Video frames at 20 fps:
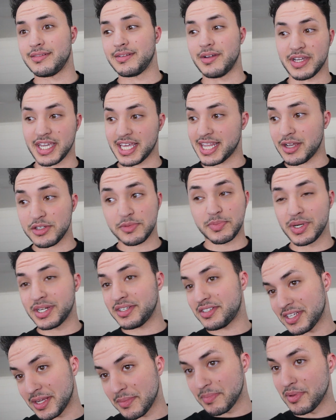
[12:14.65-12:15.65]
Okay, that was pretty
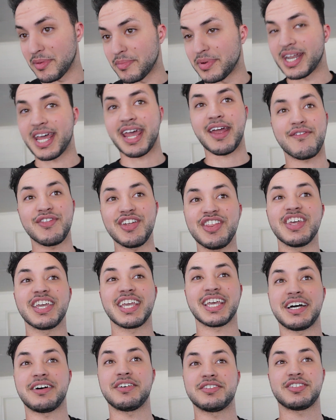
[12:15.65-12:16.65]
simple, but everything
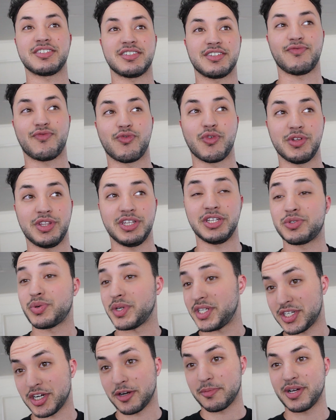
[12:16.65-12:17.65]
else for the
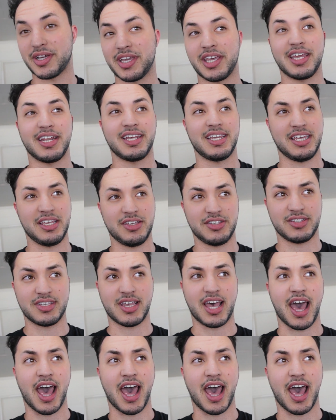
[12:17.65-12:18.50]
twin turbo kit is